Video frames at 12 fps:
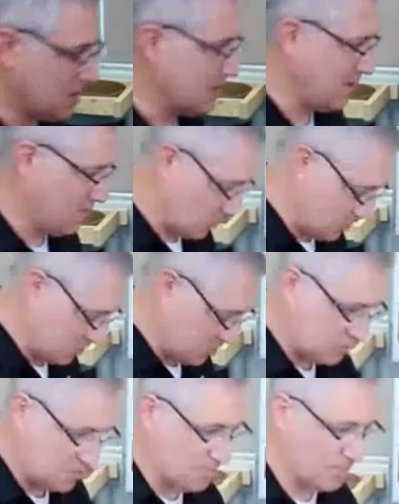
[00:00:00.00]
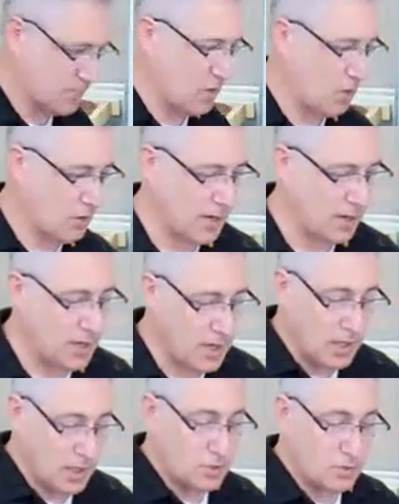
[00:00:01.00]
Just love those screws. All right,
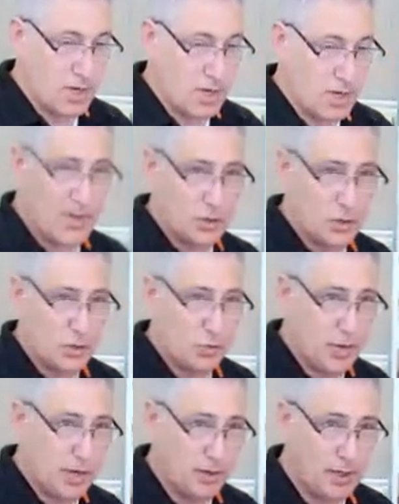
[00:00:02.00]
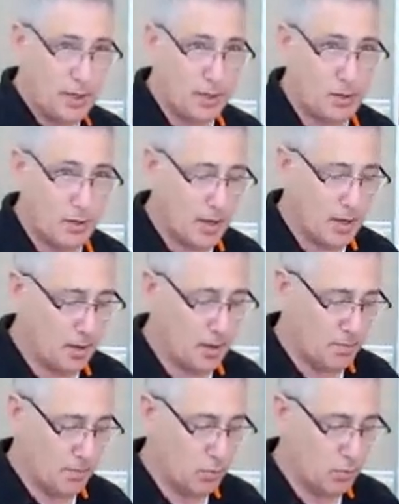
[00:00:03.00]
so now we've got two
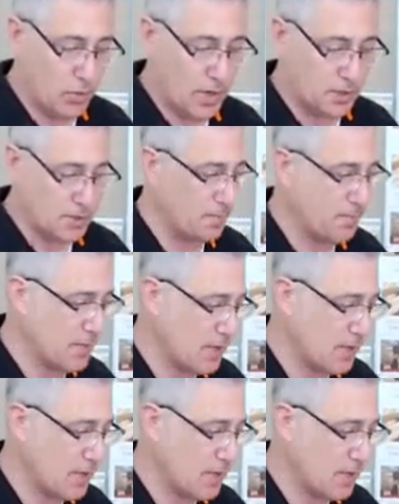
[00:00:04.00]
parallel rails.